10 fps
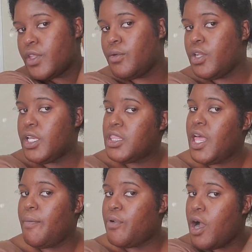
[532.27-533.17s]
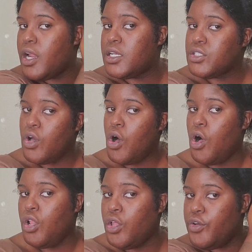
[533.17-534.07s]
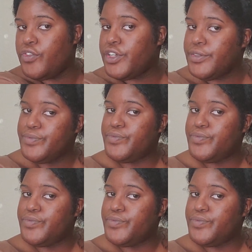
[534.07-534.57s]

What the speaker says: I'm gonna get that product all over.